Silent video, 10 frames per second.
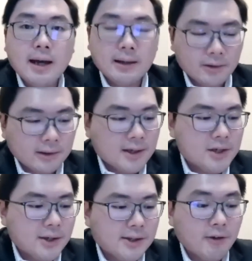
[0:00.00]
and
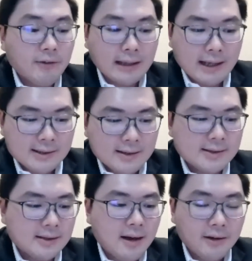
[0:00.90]
conditions of a
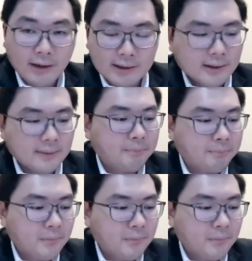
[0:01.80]
license granted.